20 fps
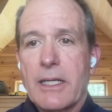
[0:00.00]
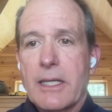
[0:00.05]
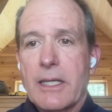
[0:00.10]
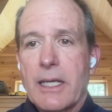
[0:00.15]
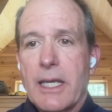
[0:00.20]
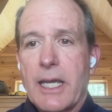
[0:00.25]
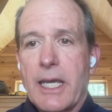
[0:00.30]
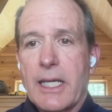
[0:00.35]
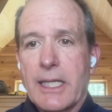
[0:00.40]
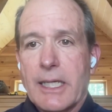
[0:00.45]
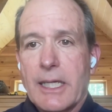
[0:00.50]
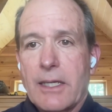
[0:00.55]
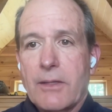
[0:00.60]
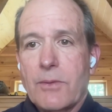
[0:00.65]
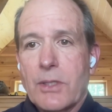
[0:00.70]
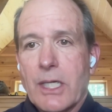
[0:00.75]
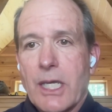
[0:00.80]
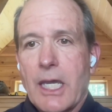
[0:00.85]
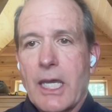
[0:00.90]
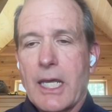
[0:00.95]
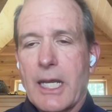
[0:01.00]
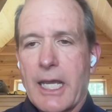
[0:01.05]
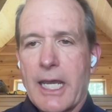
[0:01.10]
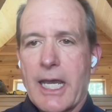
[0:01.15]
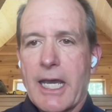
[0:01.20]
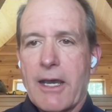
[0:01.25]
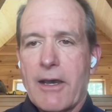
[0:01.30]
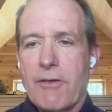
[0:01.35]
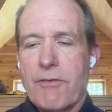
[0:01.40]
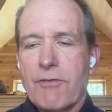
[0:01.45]
and again we can't
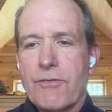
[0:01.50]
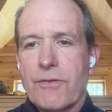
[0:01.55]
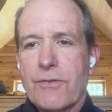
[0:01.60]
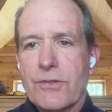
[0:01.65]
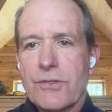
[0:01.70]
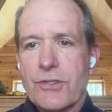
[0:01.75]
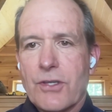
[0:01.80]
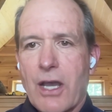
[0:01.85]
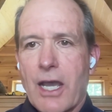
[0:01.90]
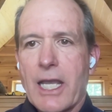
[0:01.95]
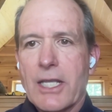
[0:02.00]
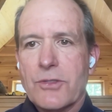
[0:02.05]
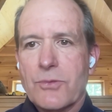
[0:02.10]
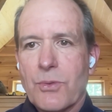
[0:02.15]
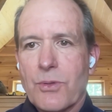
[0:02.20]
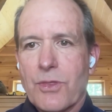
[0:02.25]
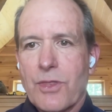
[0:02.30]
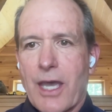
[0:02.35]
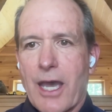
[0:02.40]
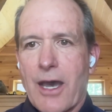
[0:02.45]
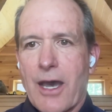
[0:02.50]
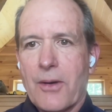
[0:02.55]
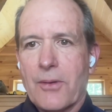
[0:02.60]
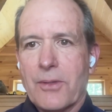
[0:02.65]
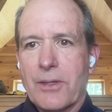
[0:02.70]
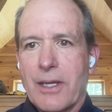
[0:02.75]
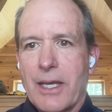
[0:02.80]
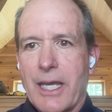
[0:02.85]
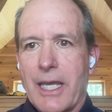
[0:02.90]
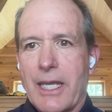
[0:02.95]
have science
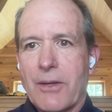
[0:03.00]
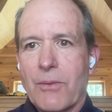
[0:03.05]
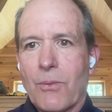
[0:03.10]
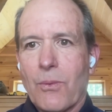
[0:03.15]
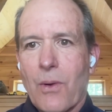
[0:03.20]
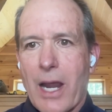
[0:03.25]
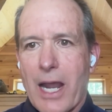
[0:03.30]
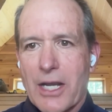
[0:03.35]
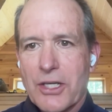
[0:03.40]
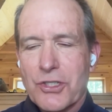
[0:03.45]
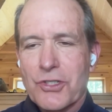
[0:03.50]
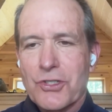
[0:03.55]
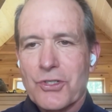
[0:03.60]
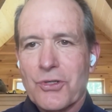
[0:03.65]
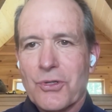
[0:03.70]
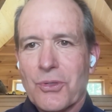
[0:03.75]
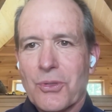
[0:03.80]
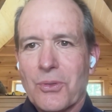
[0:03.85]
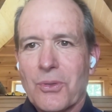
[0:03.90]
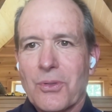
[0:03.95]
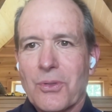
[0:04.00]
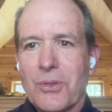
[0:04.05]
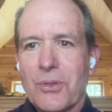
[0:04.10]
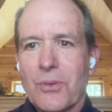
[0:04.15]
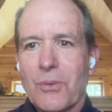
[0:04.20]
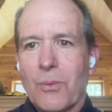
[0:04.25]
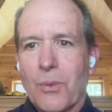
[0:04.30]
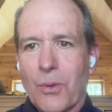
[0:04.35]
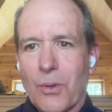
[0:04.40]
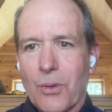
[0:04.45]
without a rational
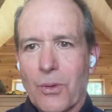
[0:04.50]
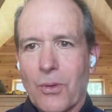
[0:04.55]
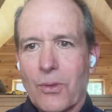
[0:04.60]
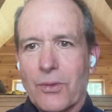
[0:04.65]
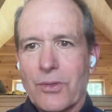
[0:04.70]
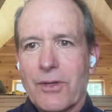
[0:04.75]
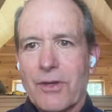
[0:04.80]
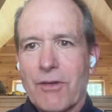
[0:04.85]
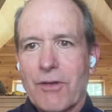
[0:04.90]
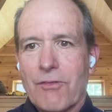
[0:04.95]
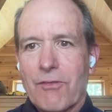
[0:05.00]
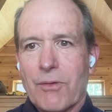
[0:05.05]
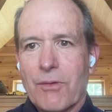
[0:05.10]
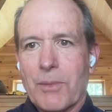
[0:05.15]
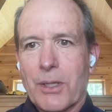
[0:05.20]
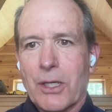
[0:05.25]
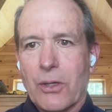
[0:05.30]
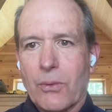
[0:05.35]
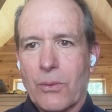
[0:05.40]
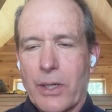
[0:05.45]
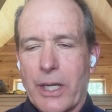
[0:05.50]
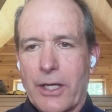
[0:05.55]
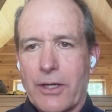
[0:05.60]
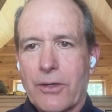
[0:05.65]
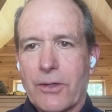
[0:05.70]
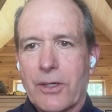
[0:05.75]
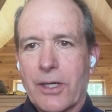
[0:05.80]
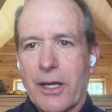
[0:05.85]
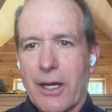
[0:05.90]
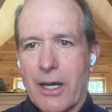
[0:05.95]
world from a
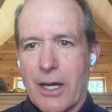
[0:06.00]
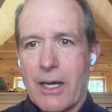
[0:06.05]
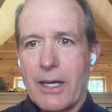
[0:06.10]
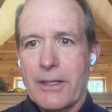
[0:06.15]
creator god